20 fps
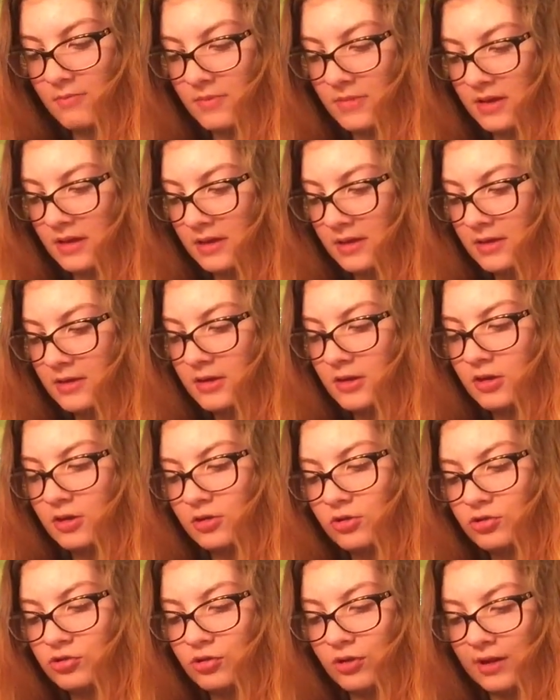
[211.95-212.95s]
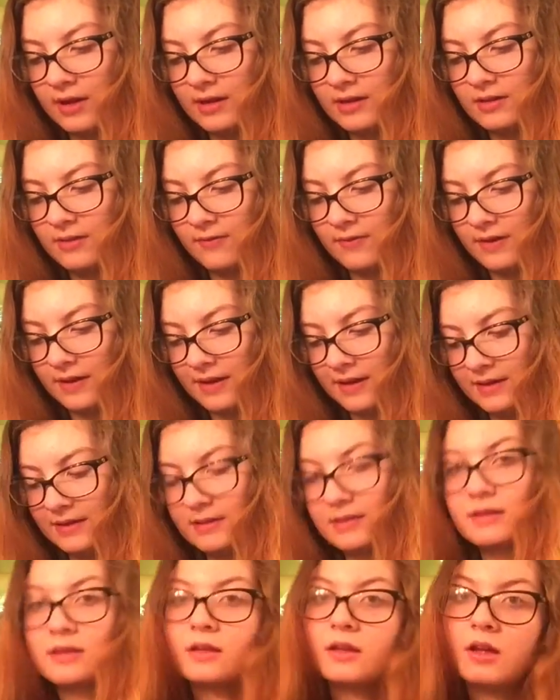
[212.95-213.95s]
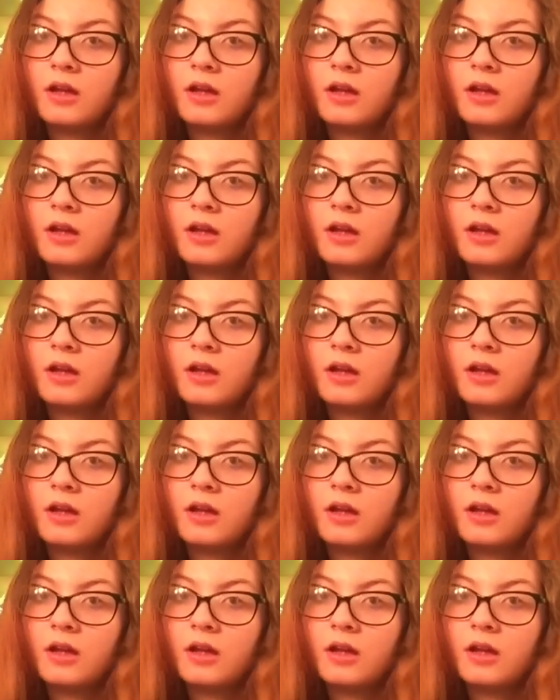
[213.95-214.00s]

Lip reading: Me trying to find